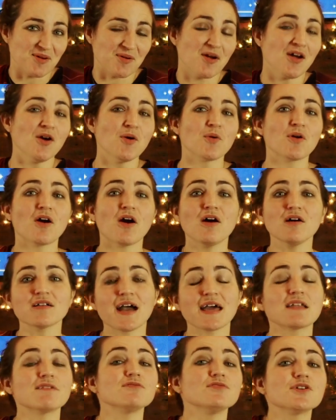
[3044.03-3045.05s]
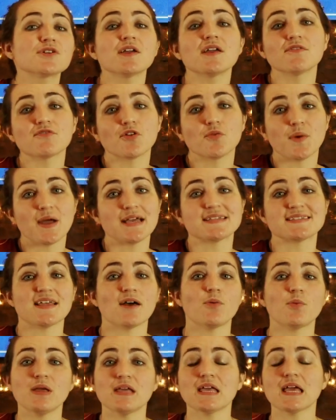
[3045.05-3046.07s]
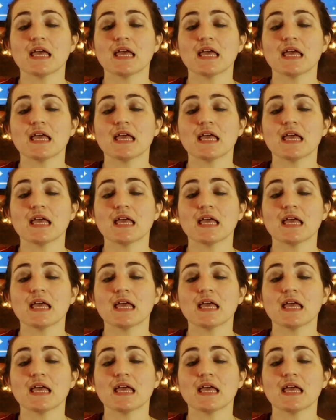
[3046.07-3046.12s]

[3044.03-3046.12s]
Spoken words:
We're all kind of looking for ways that we